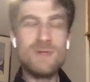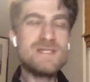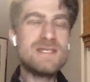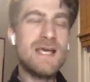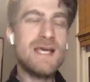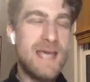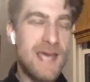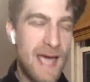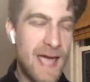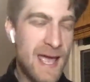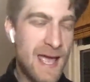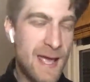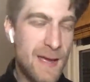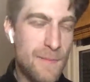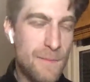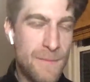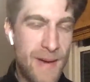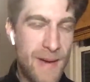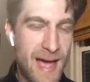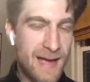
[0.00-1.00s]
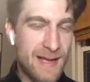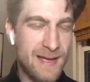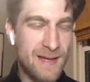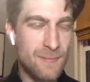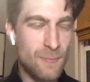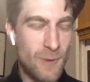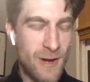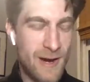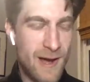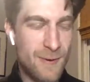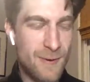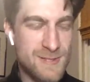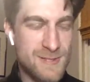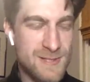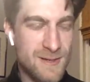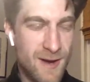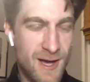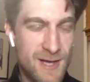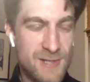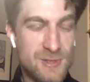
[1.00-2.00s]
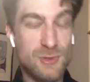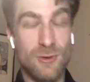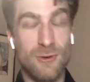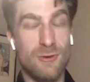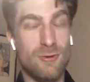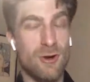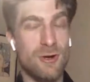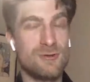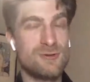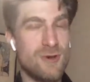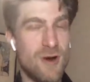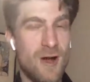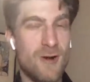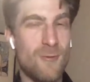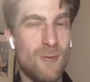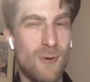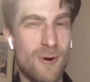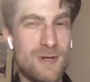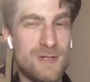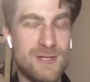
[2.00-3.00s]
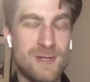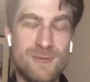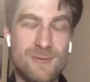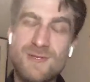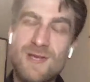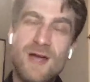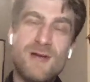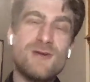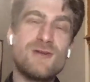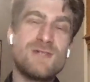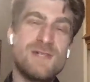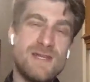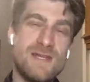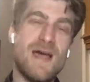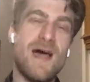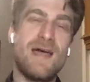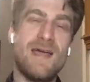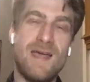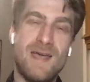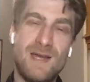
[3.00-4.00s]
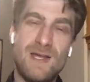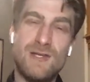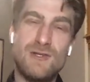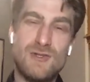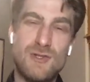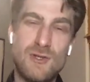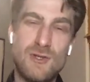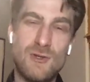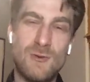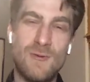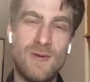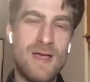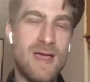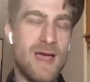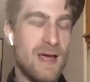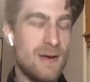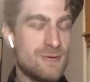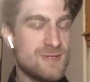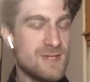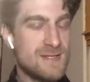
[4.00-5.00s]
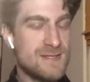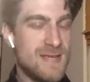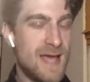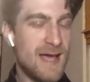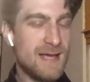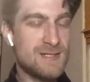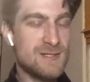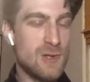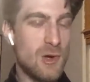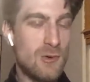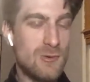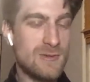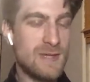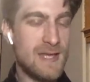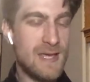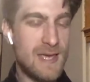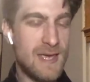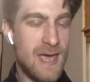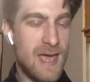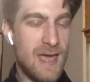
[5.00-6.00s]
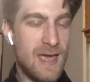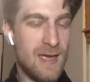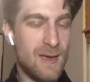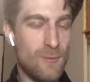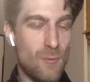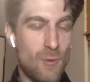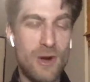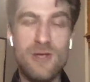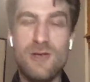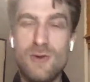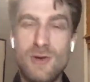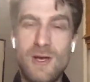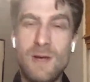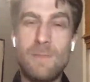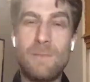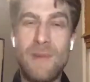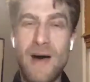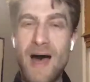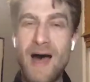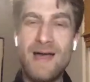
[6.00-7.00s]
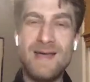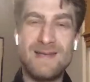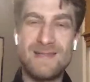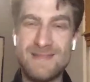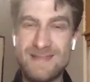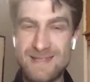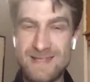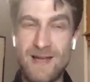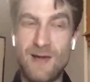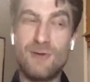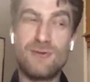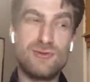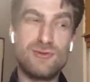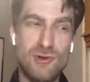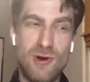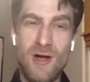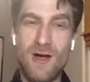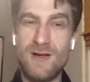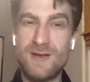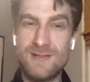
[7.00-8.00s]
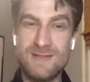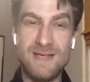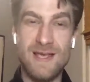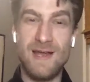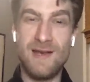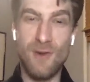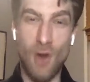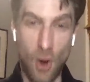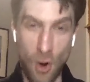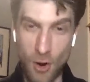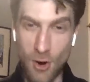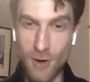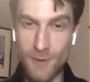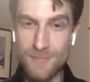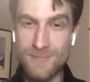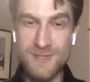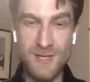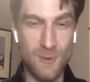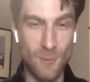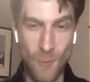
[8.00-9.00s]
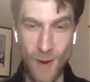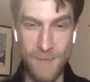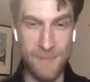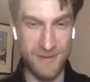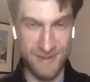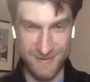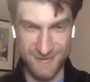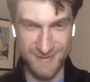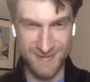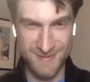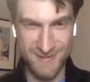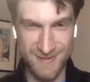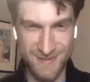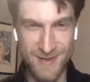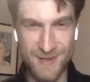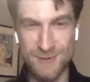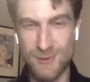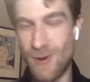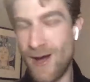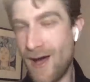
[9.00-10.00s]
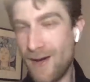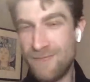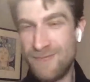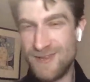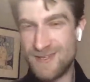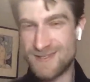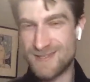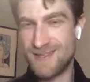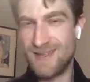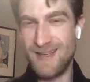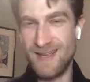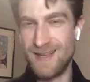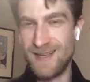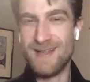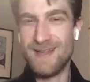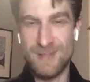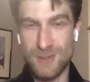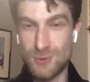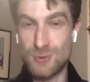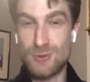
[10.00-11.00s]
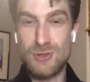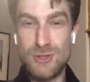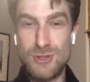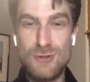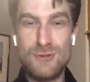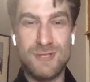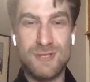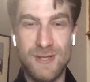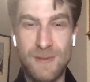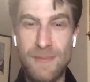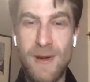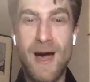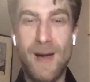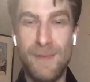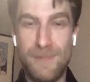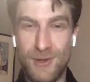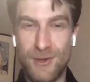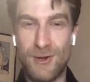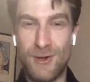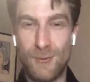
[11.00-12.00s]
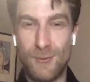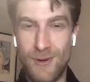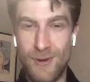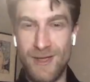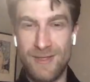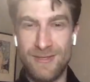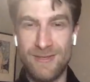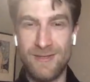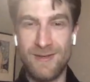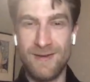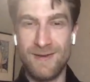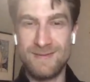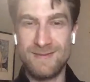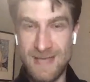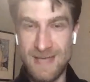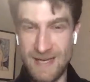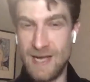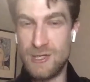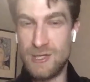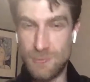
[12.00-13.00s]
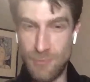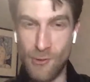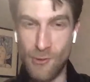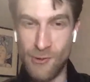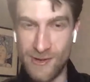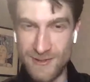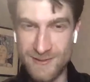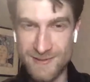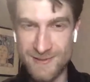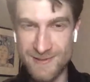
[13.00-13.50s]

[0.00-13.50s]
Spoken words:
game back when I was in high school called Drug Wars, and it was on your TI-82. And it was a text-only game where you could buy and sell drugs and arms and weapons. So obviously, this was hugely popular with teenage boys.